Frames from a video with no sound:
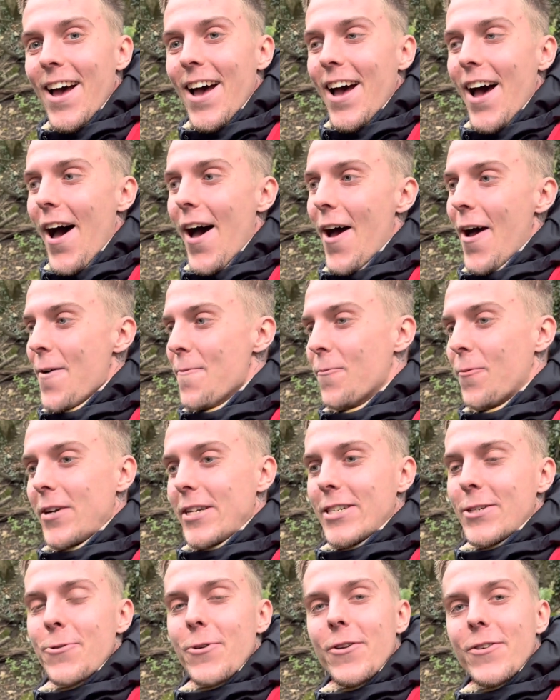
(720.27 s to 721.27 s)

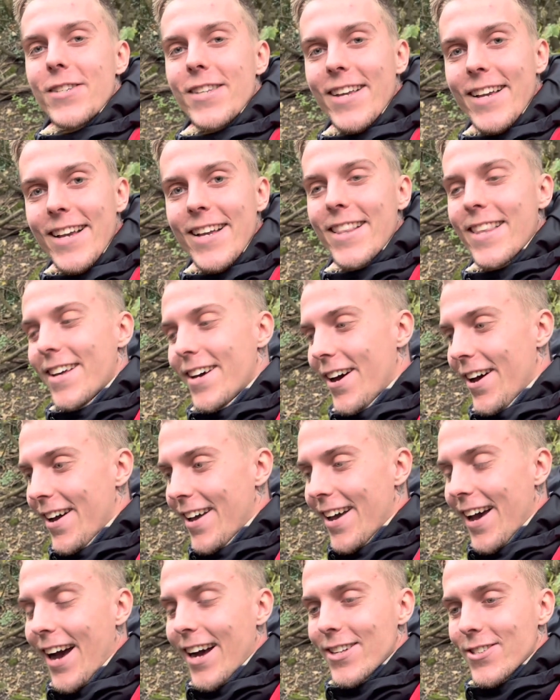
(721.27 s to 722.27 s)
which you would have seen
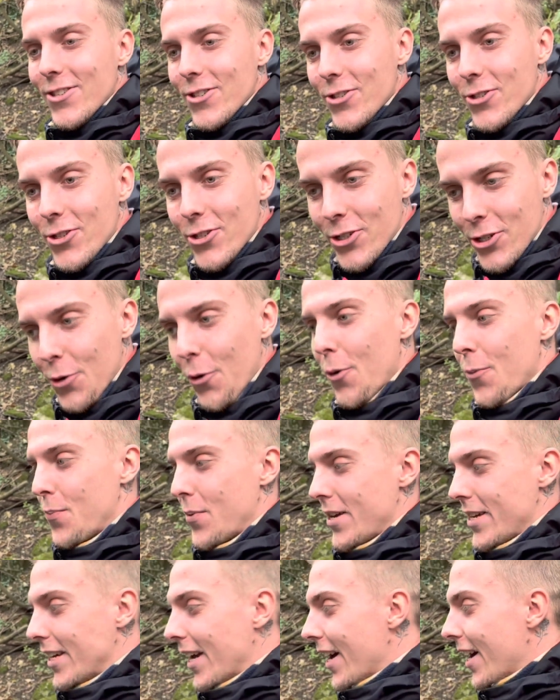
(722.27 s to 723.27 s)
at
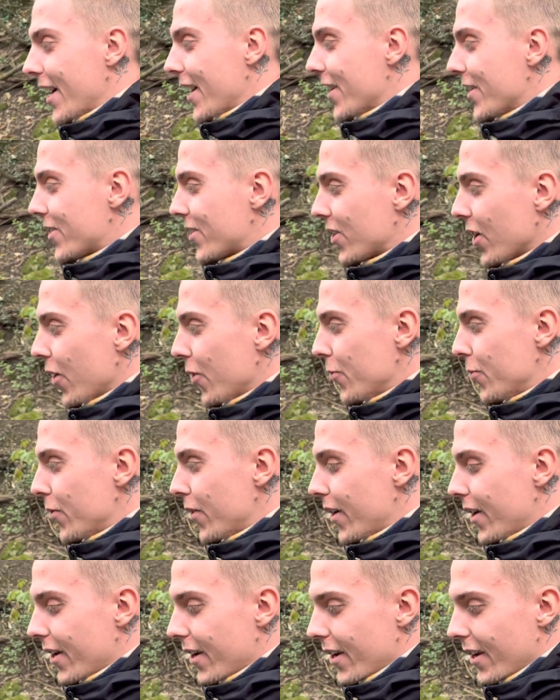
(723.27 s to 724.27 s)
Stuartby. So
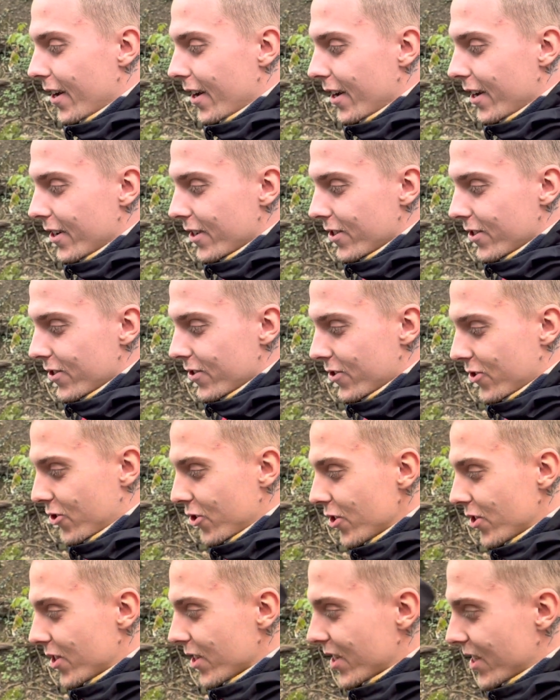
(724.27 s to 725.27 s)

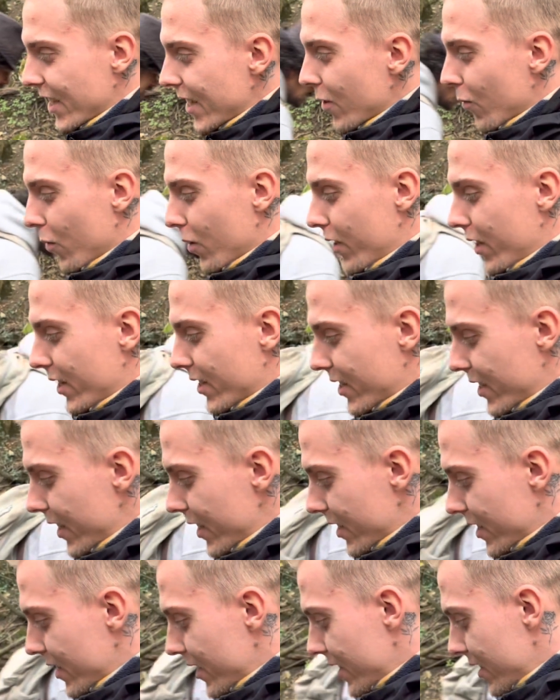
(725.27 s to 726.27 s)
just to see all of this,
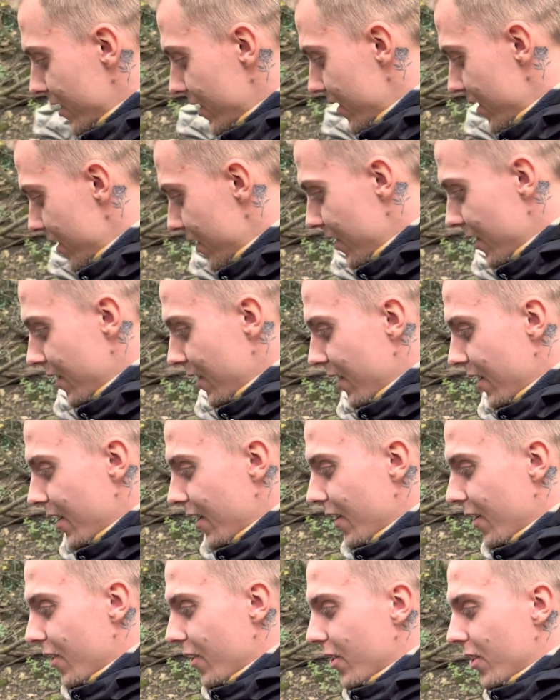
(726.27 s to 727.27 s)
it's,
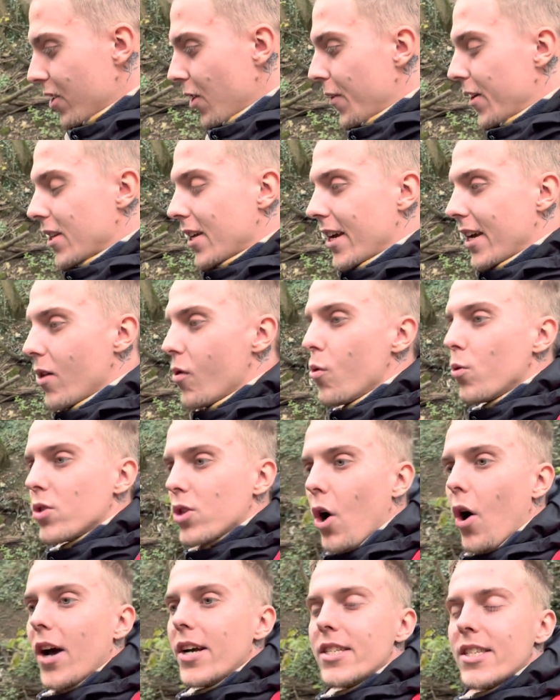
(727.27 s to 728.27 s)
you know, it all
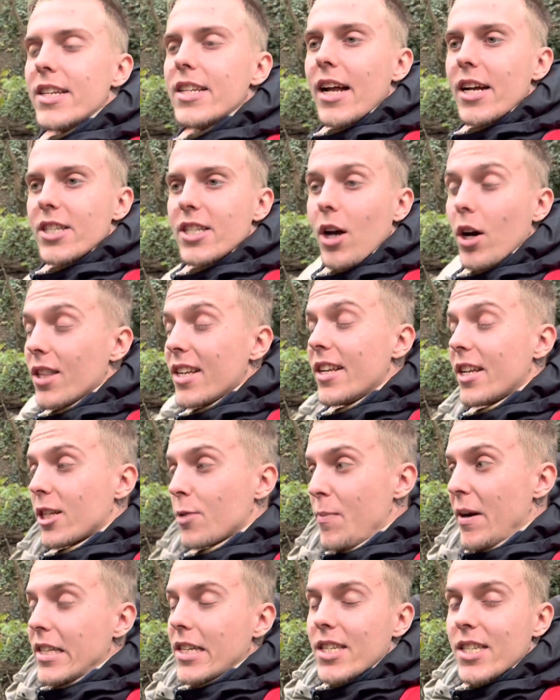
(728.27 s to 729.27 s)
ties in. Actually, I didn't
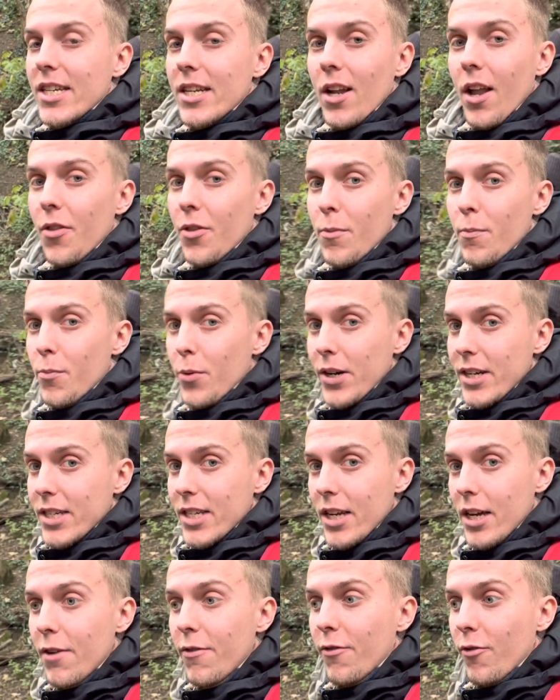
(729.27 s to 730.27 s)
expect to see London bricks
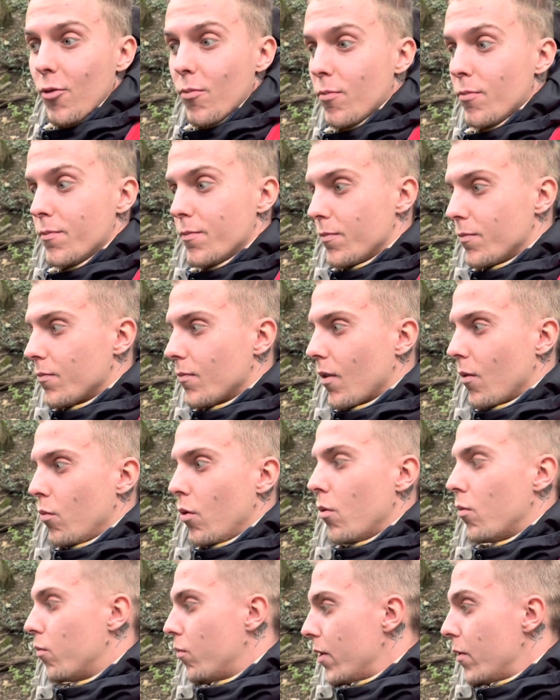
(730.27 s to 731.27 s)
here from,
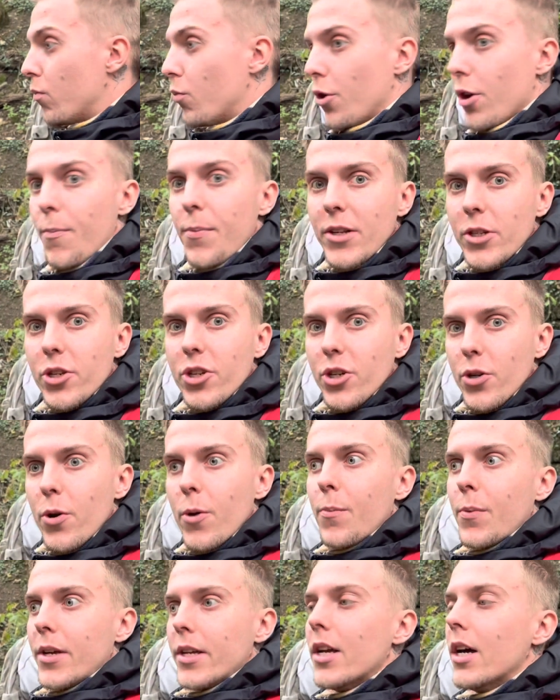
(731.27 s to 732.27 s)
well, it would have been
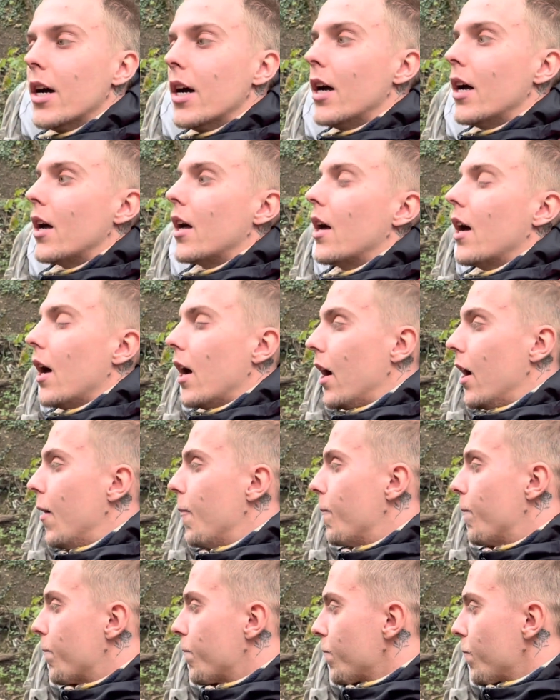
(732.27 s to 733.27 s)
Stuartby, and